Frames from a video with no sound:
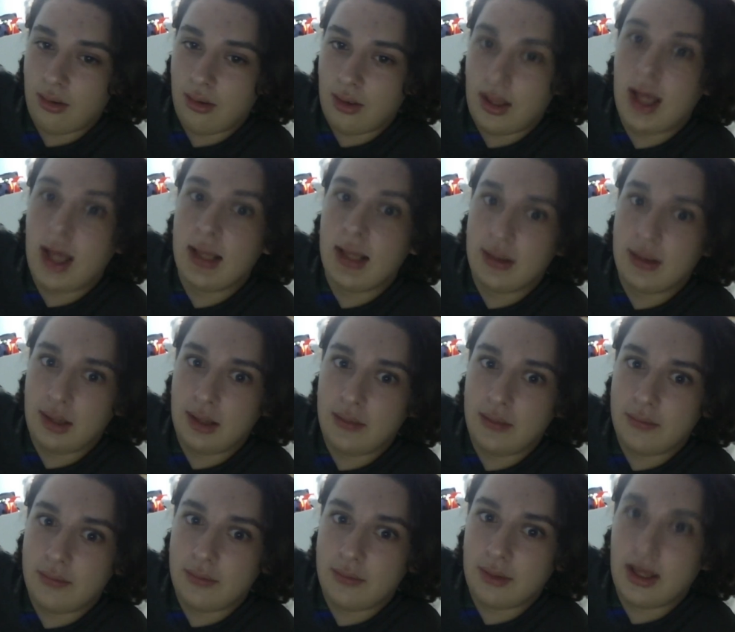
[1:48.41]
I
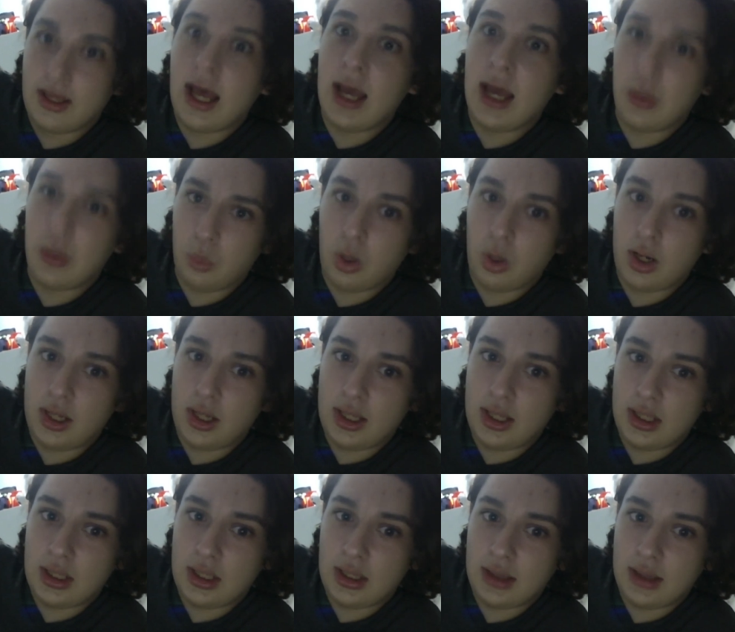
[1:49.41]
live. I want it,
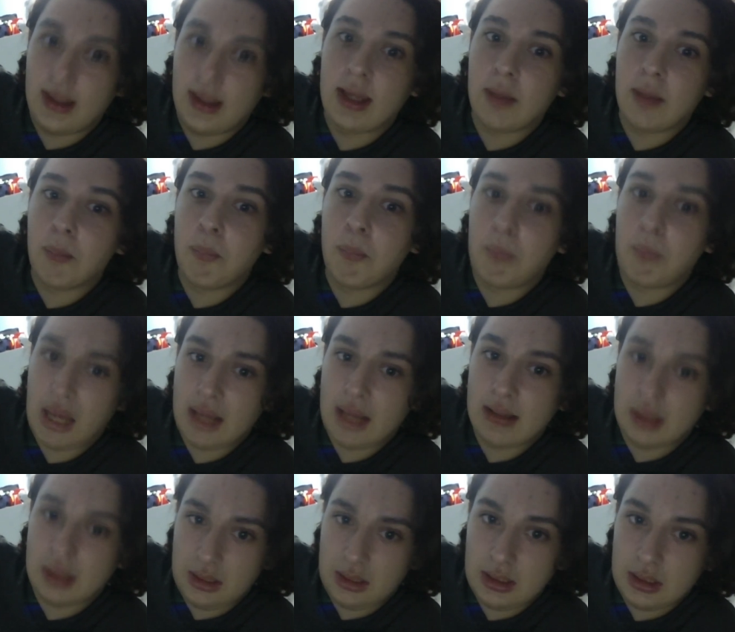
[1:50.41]
like,
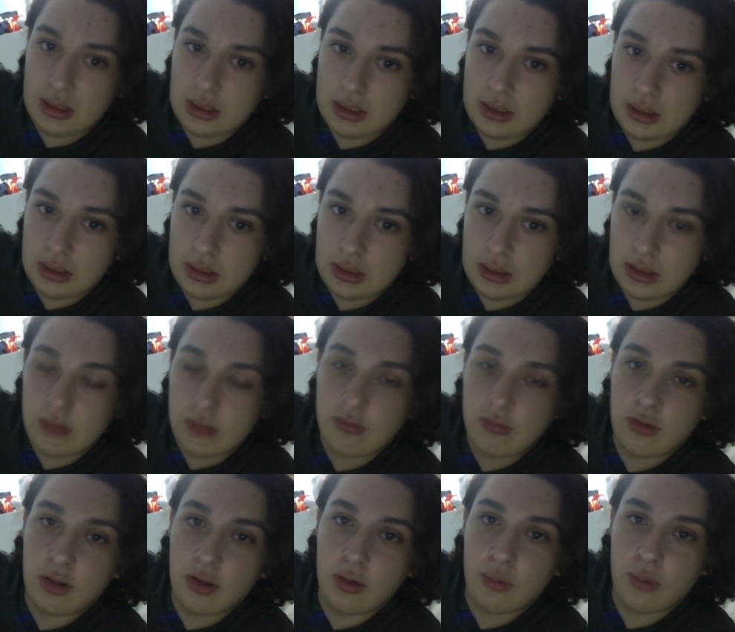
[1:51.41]
badly.
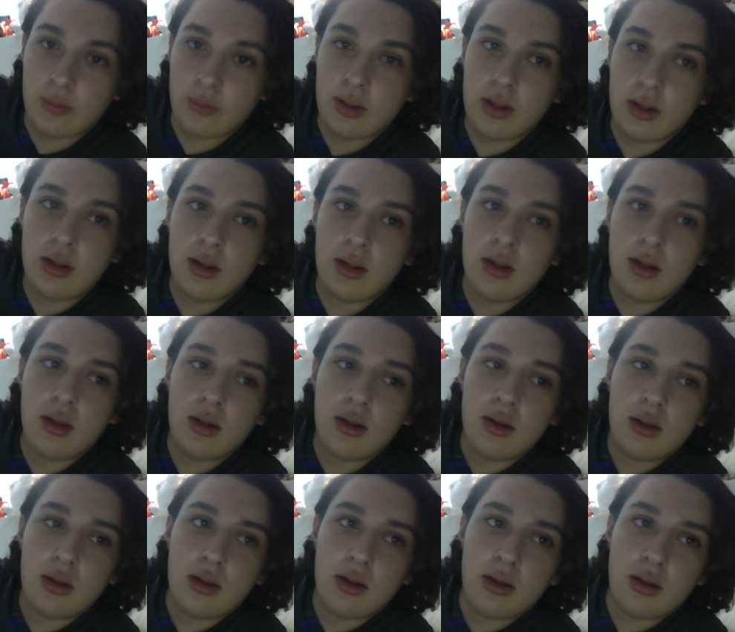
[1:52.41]
So
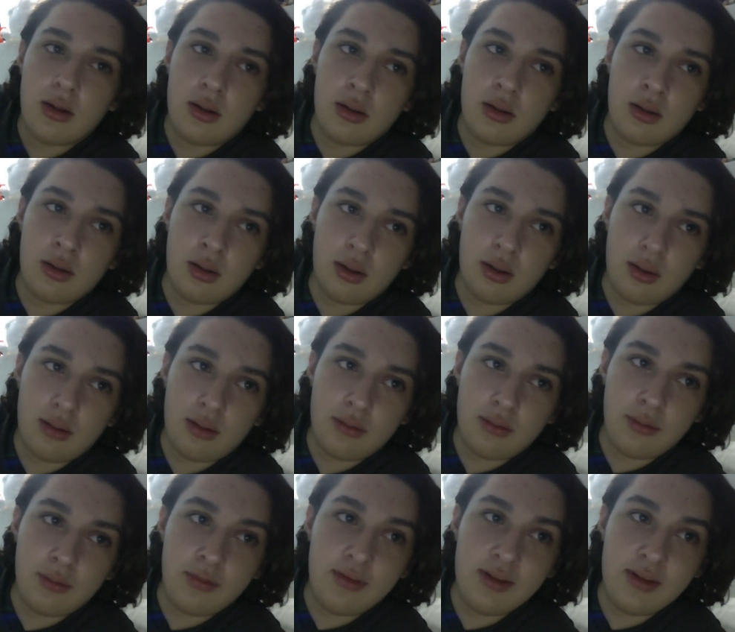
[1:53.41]

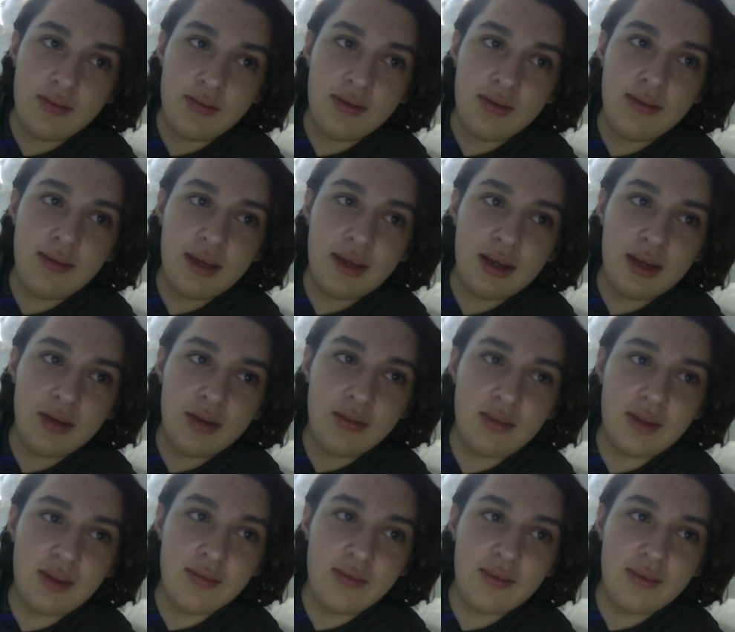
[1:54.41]
Steven's here.
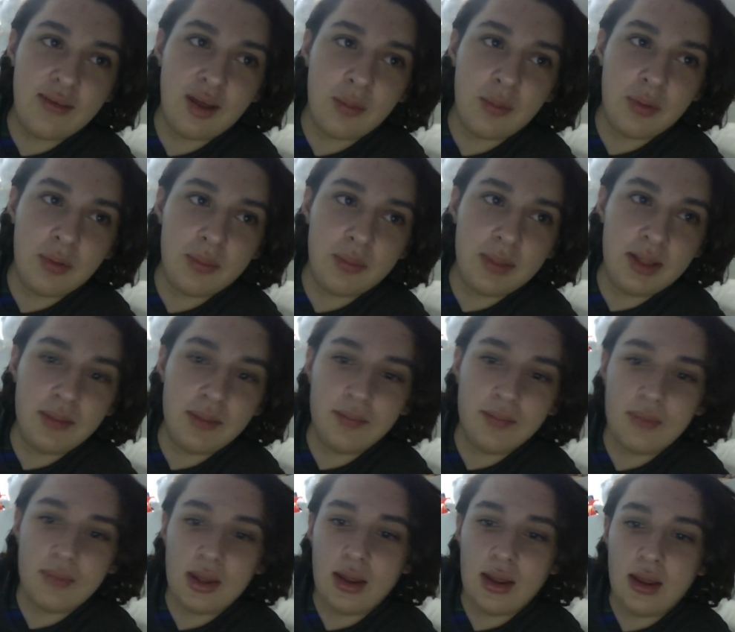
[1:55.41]
Steven's helping me.
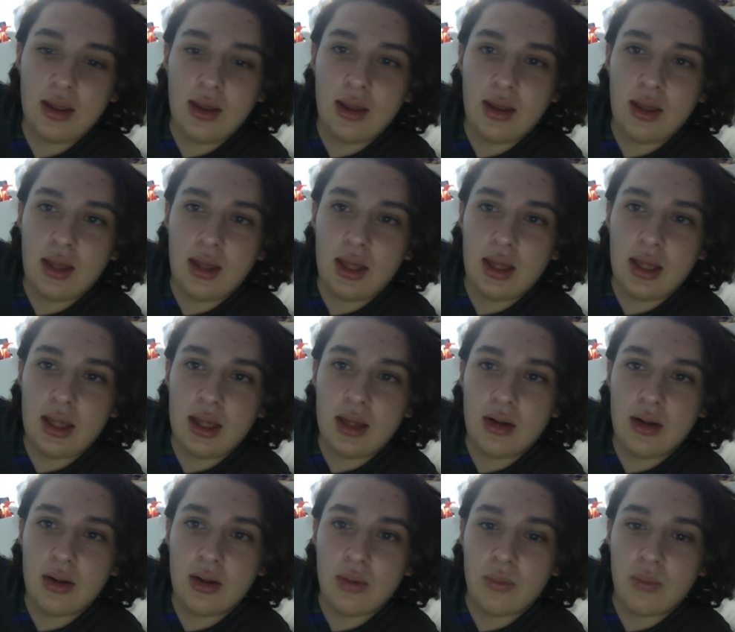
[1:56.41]

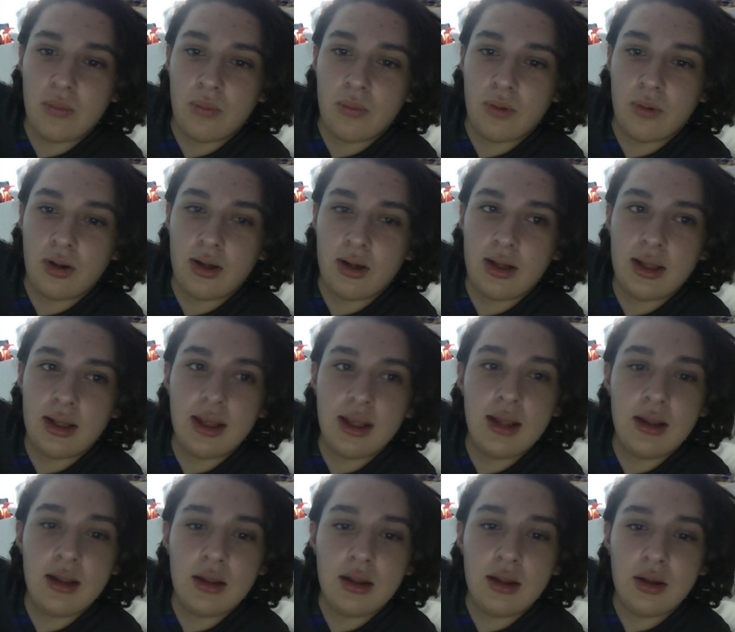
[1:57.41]
And we're
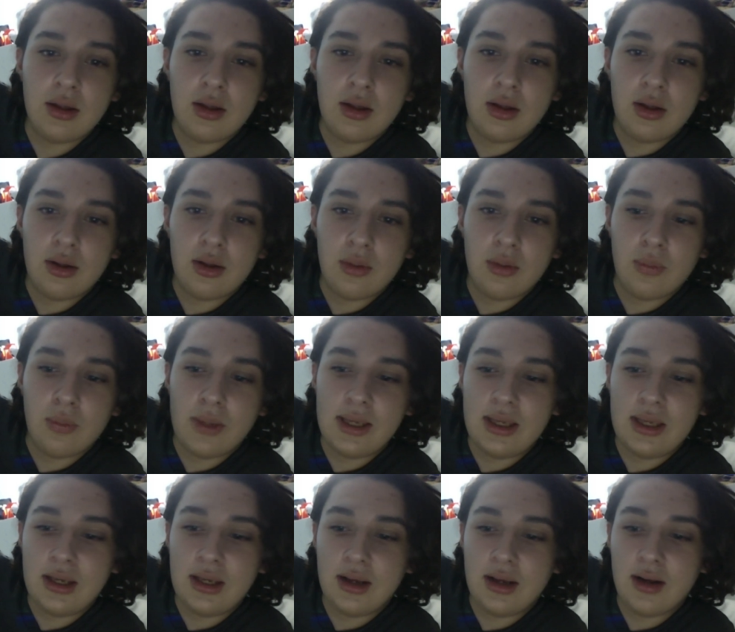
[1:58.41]
gonna wait
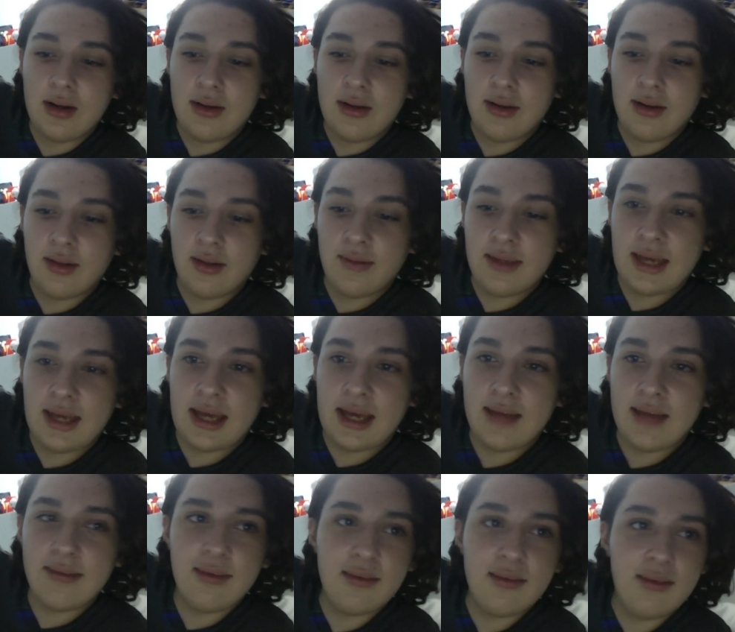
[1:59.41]
here until the
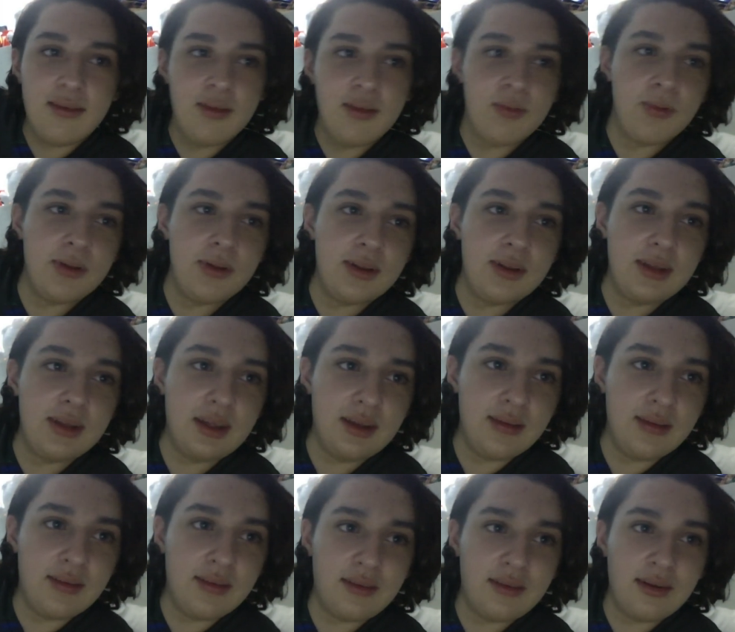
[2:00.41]
cast list is
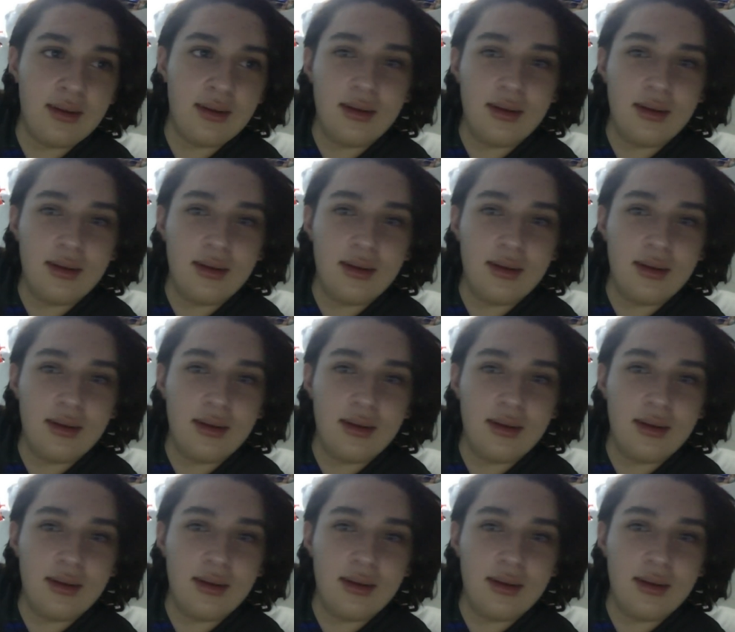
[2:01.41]
released.